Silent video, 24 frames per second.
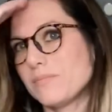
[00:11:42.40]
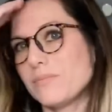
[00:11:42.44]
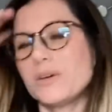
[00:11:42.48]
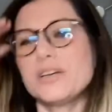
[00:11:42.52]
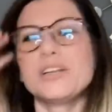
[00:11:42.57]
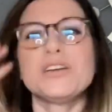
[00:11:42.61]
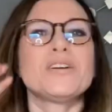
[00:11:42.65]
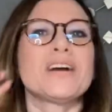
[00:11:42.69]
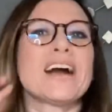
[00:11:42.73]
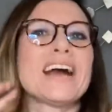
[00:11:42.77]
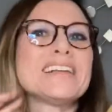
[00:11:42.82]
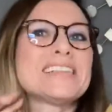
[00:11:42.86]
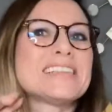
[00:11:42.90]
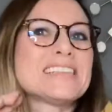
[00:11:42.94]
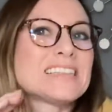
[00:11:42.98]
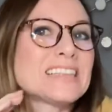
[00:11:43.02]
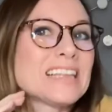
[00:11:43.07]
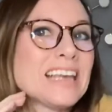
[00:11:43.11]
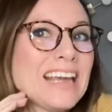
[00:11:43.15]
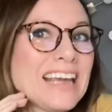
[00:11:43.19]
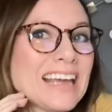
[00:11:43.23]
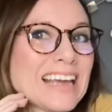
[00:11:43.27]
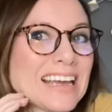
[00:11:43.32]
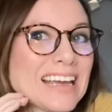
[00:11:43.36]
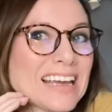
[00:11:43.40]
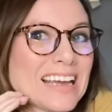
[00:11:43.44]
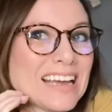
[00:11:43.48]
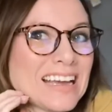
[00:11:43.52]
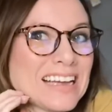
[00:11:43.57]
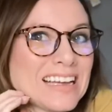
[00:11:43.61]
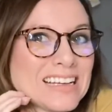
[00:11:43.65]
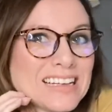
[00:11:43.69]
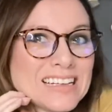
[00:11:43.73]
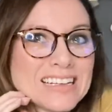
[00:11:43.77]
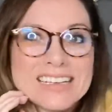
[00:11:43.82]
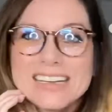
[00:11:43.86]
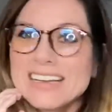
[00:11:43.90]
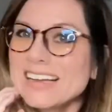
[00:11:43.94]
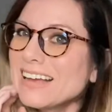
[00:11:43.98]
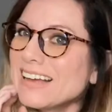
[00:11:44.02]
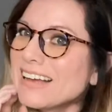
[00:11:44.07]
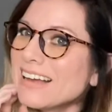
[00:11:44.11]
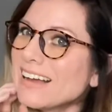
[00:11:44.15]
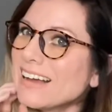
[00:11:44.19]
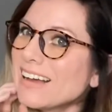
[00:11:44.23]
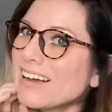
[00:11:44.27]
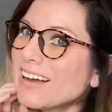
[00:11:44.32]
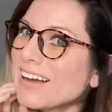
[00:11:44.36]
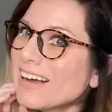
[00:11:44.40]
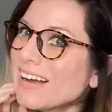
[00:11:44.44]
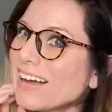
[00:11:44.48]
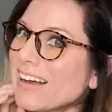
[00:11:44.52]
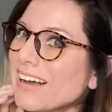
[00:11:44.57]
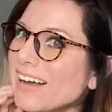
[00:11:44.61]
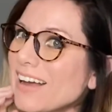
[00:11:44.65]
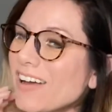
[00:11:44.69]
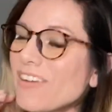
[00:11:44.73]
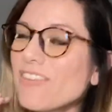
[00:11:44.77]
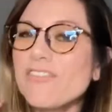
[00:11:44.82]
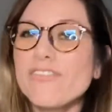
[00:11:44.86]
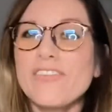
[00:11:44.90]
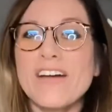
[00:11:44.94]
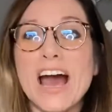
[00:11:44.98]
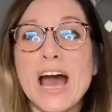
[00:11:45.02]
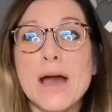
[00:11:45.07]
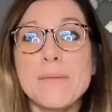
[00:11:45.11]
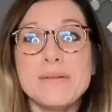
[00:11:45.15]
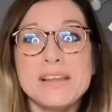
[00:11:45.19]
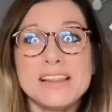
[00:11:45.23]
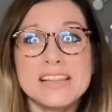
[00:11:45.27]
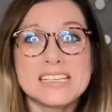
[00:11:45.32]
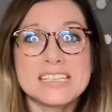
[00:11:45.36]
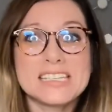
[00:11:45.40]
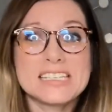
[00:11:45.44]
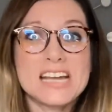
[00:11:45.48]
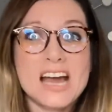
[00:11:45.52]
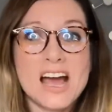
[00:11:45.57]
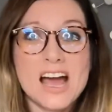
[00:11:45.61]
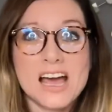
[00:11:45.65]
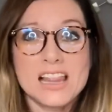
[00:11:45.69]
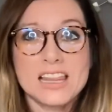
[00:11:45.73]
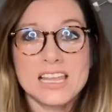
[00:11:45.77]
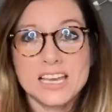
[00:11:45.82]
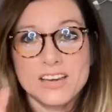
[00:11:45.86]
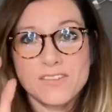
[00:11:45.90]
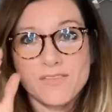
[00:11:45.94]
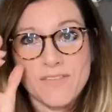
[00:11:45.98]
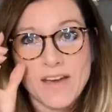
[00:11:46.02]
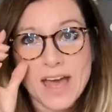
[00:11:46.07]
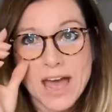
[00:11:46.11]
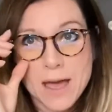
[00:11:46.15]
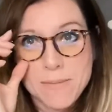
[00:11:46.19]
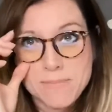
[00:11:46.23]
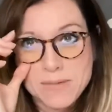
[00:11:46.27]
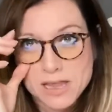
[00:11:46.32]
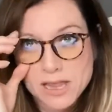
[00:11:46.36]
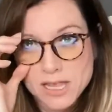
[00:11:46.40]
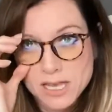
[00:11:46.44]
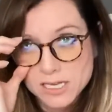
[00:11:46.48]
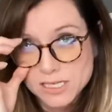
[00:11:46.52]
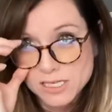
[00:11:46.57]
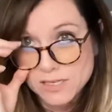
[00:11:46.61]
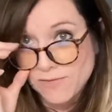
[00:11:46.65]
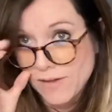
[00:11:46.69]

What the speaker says: do you guys think? Fabulous, darling. Fabulous.